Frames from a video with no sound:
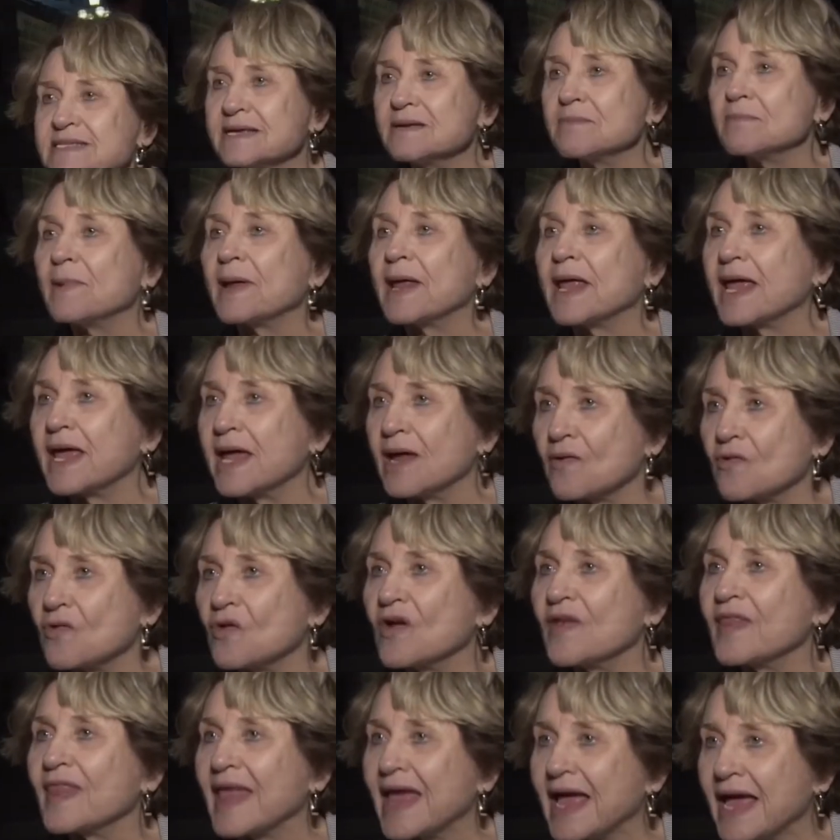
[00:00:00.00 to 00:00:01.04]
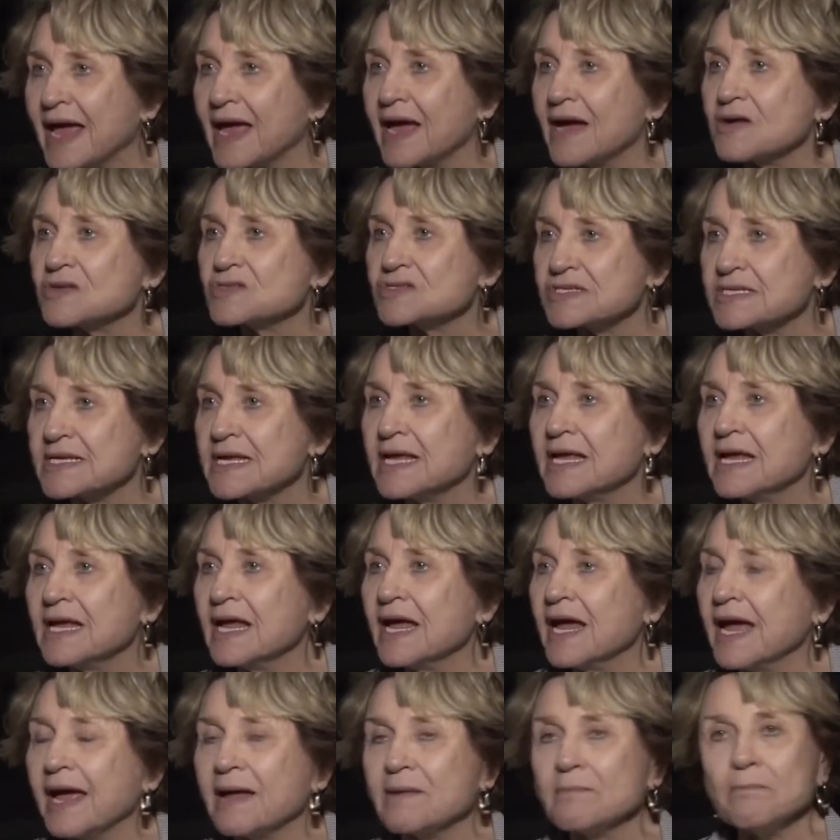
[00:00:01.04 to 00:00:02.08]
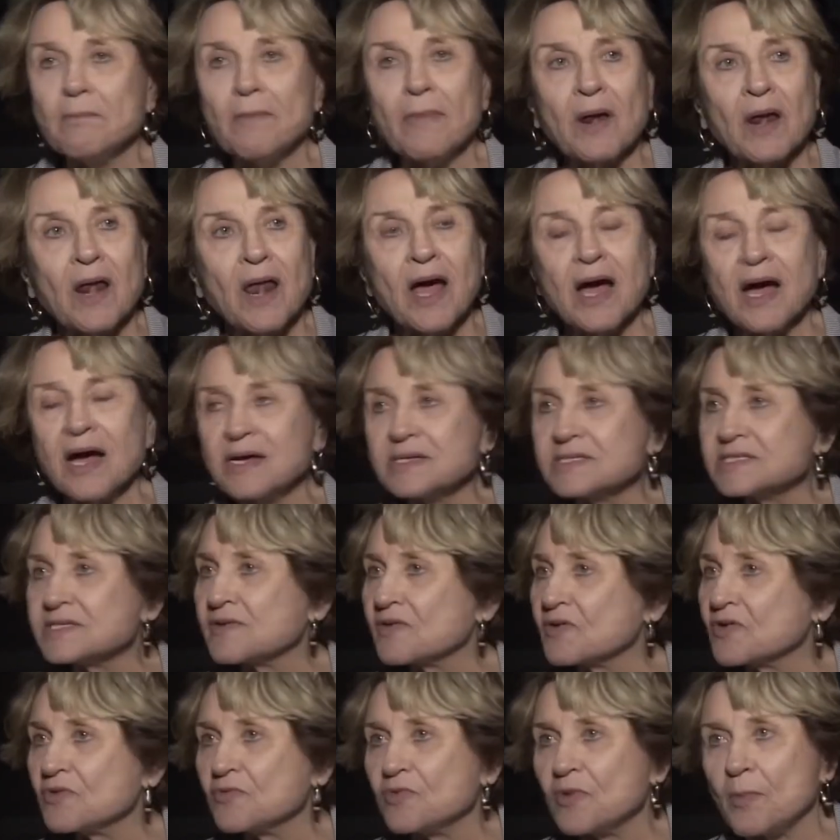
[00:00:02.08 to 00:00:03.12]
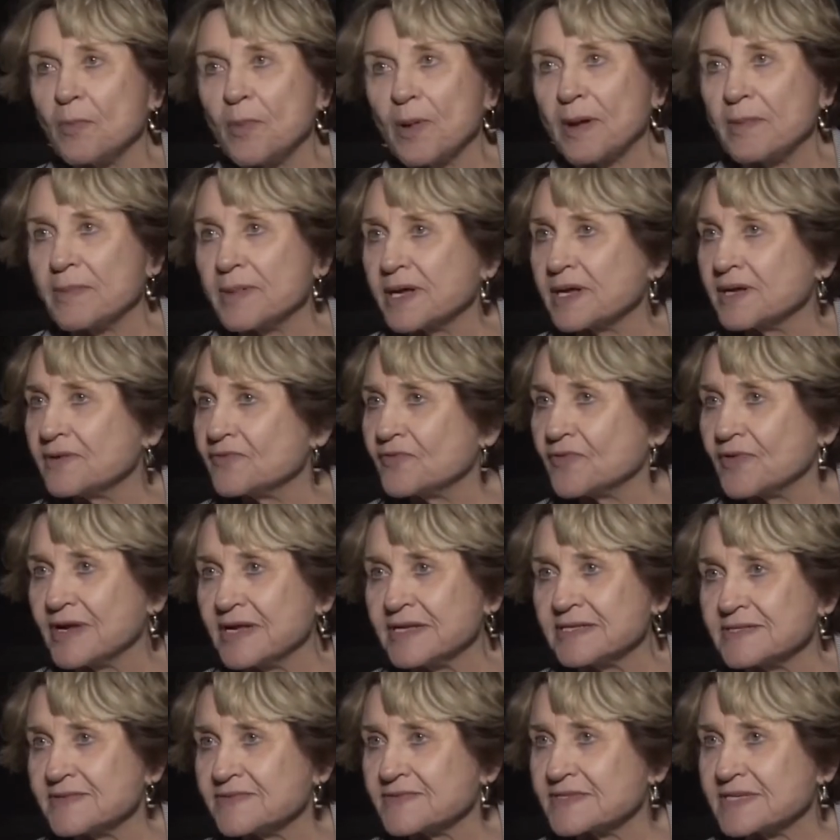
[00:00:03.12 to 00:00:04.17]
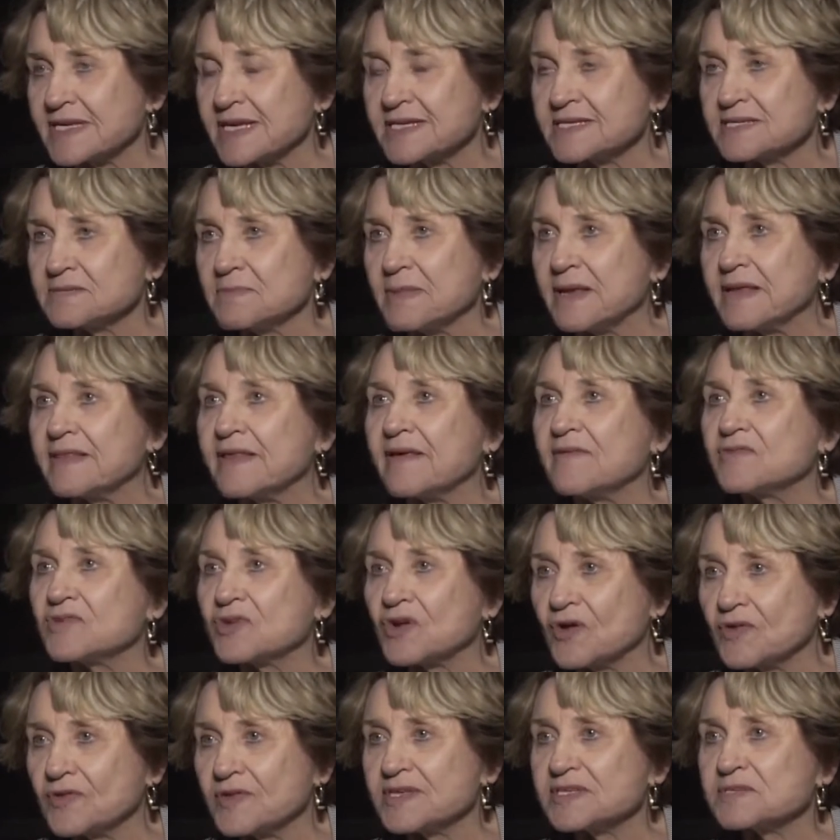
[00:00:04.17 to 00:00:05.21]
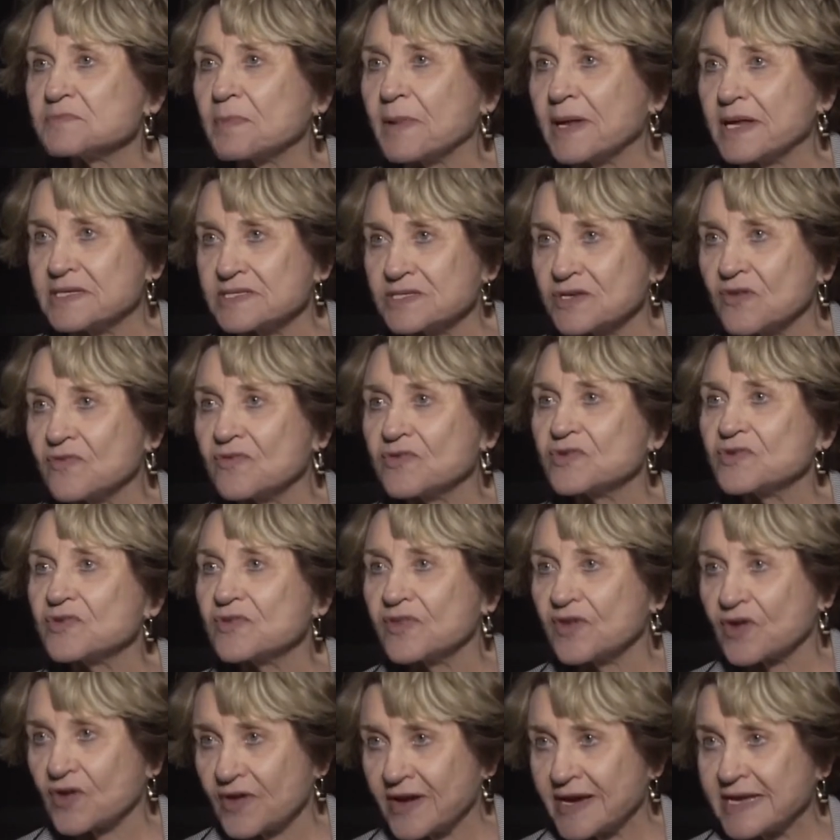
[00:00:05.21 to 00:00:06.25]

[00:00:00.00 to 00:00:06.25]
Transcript: We simply can't run the House. And lots of good Republican friends have said to me they've turned this place over to the